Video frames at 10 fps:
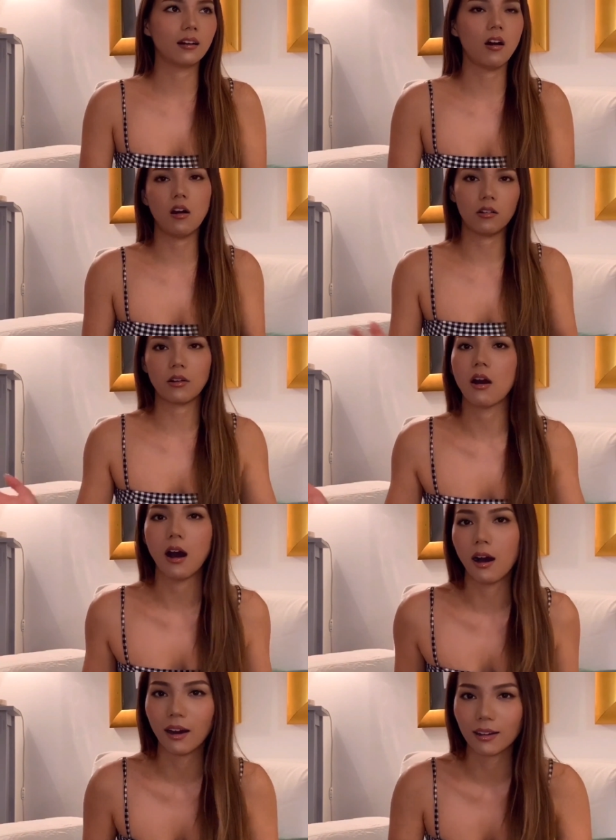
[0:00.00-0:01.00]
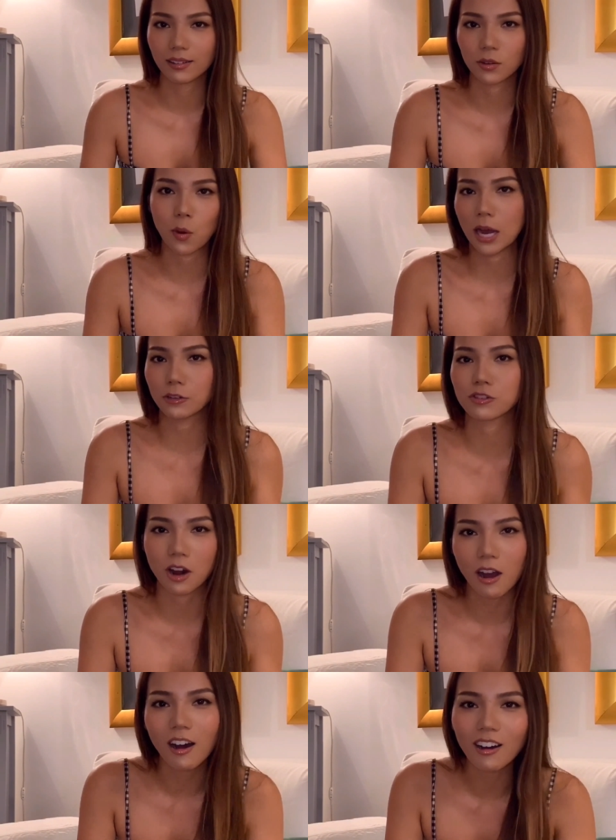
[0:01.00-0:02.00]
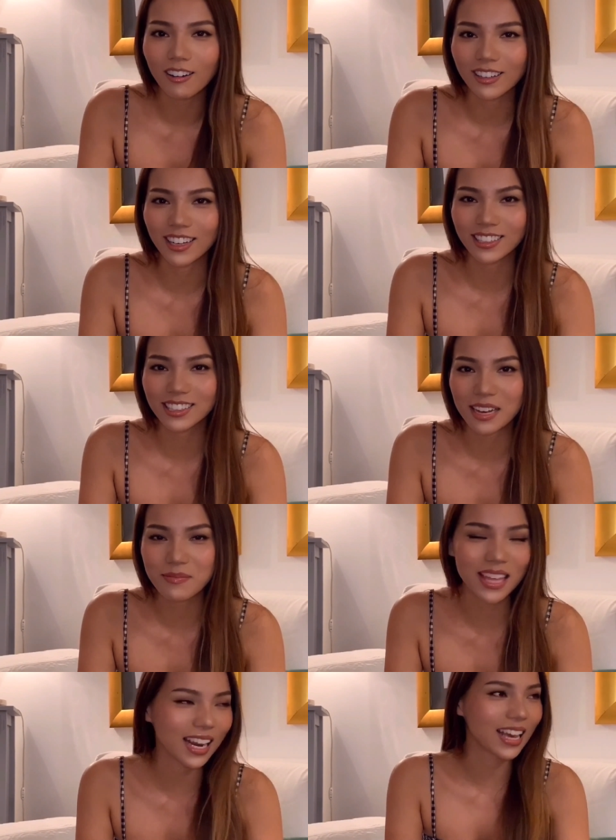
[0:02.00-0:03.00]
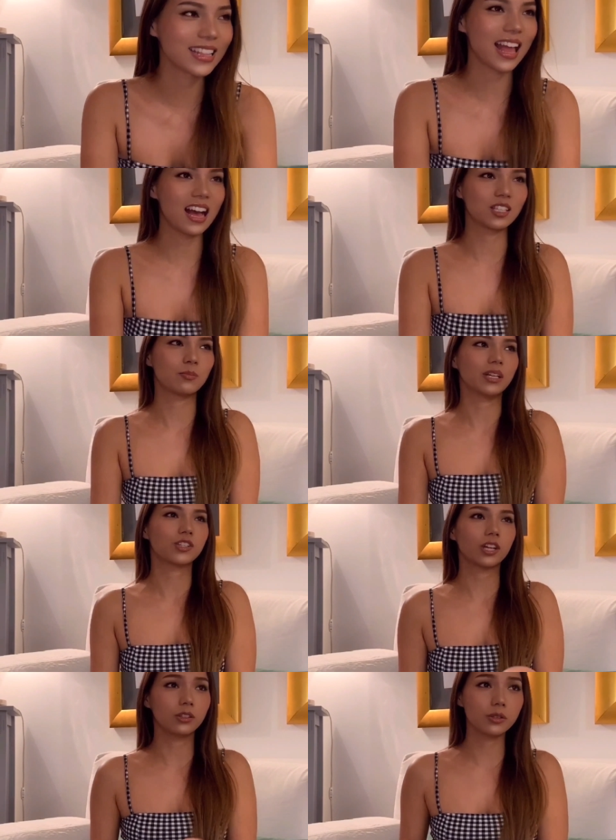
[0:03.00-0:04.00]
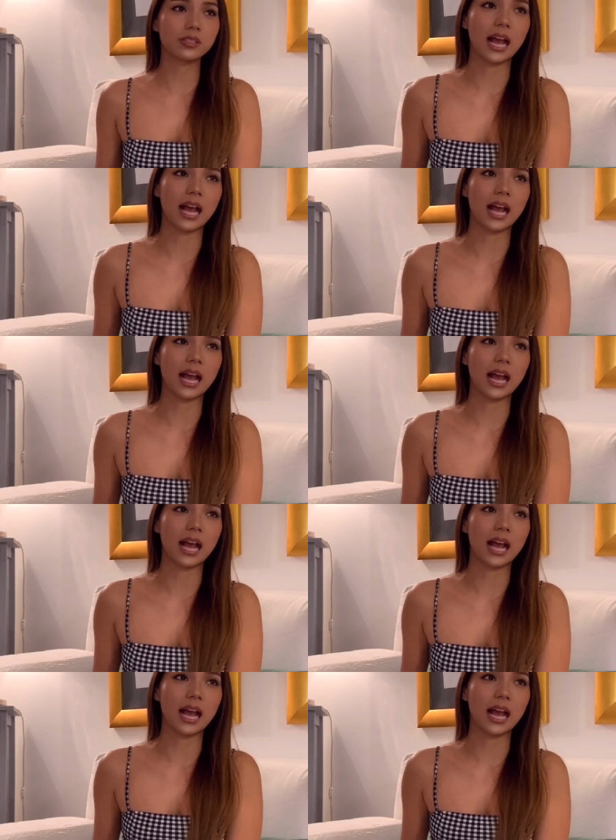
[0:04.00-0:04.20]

Hong Kong, Guangzhou, you know, something like that. But Chengdu is